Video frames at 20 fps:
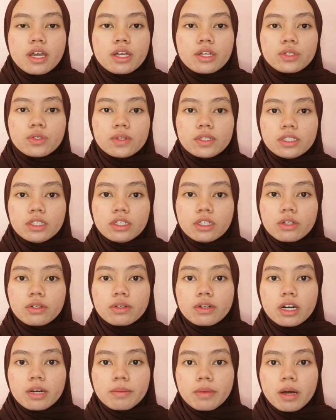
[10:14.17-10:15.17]
20
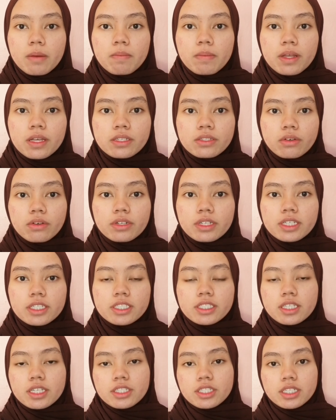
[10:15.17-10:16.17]
kg are placed on it,
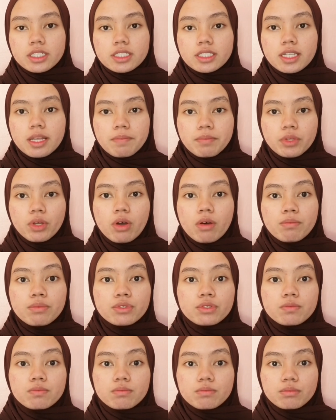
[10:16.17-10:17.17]
such as laptops,
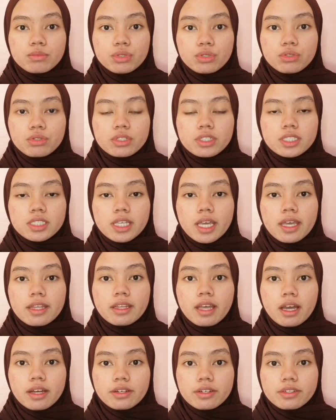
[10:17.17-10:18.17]
books, and
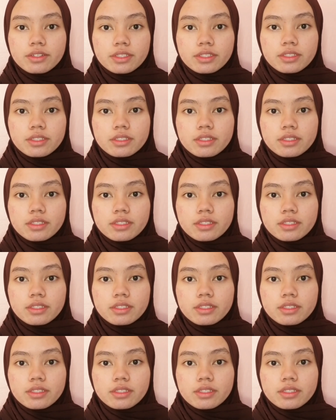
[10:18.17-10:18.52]
others.